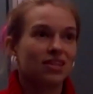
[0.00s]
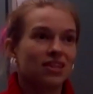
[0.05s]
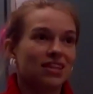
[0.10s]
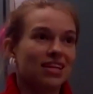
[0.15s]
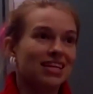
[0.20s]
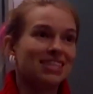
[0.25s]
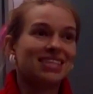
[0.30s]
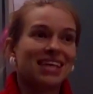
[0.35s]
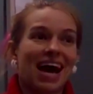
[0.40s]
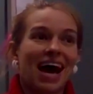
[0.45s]

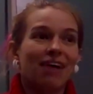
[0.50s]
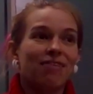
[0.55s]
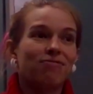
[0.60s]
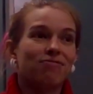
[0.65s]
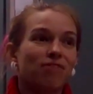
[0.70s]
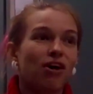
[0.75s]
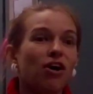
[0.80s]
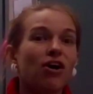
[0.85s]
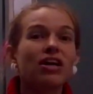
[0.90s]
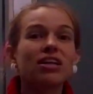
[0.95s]
It had
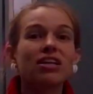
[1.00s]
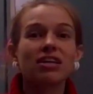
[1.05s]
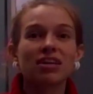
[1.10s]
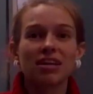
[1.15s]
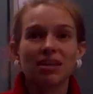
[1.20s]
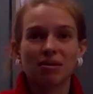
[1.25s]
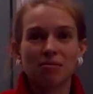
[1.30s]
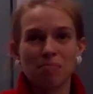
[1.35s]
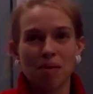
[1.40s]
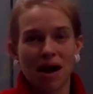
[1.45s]
very
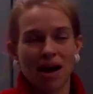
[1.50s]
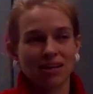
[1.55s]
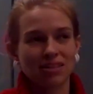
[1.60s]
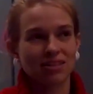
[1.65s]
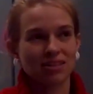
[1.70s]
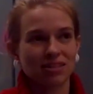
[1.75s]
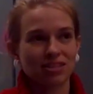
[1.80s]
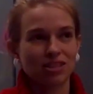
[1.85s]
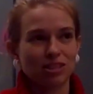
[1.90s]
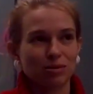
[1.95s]
little impact
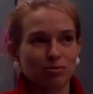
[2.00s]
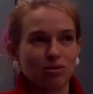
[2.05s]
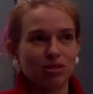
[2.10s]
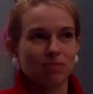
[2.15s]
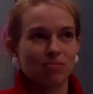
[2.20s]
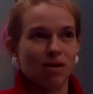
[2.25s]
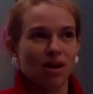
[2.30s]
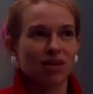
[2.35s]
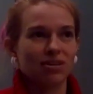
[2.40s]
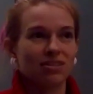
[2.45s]
on the
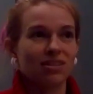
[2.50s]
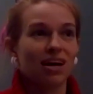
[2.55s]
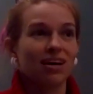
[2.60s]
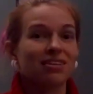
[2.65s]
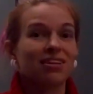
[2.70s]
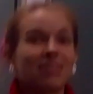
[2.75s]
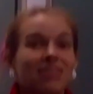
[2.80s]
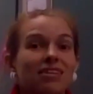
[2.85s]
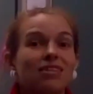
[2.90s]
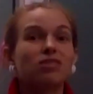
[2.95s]
gypsy moths,
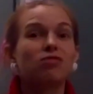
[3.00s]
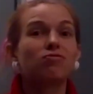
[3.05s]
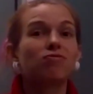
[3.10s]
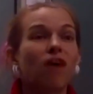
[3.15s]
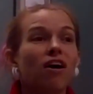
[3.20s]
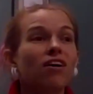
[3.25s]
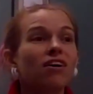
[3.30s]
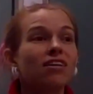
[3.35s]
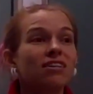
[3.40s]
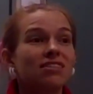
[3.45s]
and then this
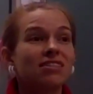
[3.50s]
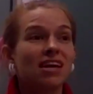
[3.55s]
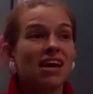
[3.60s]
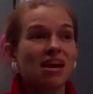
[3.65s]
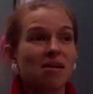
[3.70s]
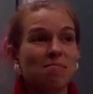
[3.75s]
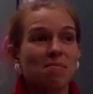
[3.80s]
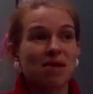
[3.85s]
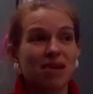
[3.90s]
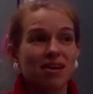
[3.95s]
fungus
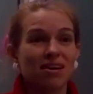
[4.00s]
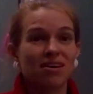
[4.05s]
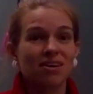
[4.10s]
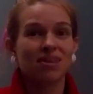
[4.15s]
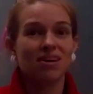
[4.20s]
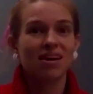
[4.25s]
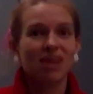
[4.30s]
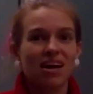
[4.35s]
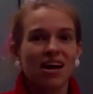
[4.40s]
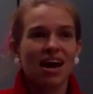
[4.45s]
came in
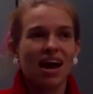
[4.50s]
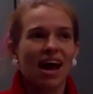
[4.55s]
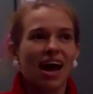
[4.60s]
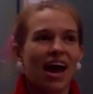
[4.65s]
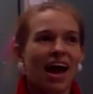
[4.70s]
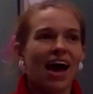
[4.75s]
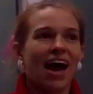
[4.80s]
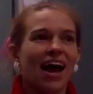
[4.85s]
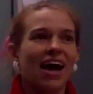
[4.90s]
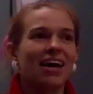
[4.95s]

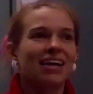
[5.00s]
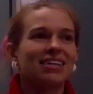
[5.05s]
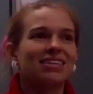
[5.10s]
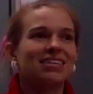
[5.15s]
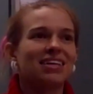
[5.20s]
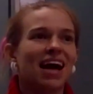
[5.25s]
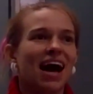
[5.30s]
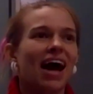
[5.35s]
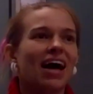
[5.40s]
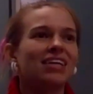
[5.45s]

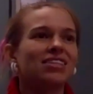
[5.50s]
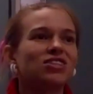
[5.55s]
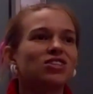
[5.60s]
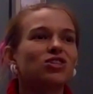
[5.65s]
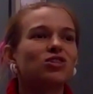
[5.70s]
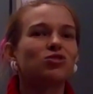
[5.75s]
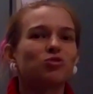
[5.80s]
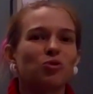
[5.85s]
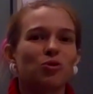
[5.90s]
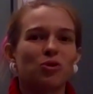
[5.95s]
and has
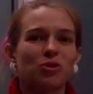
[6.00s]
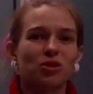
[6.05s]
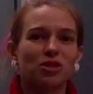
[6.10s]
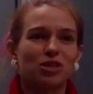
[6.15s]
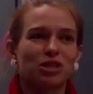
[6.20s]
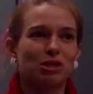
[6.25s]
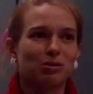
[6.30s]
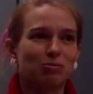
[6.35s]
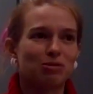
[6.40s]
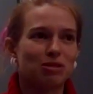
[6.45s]
controlled the
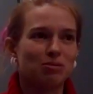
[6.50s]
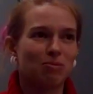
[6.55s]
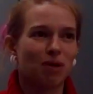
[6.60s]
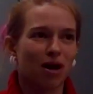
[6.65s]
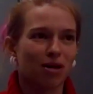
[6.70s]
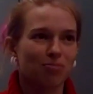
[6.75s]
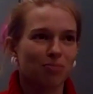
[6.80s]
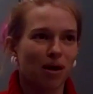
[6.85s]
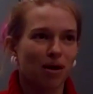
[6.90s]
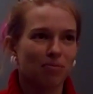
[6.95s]
gypsy
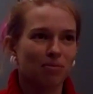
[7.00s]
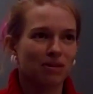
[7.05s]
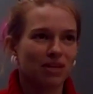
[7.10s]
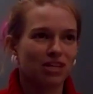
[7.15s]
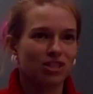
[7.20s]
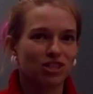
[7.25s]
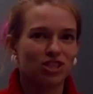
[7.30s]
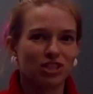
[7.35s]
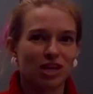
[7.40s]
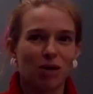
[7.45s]
moth
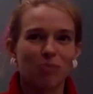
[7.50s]
population.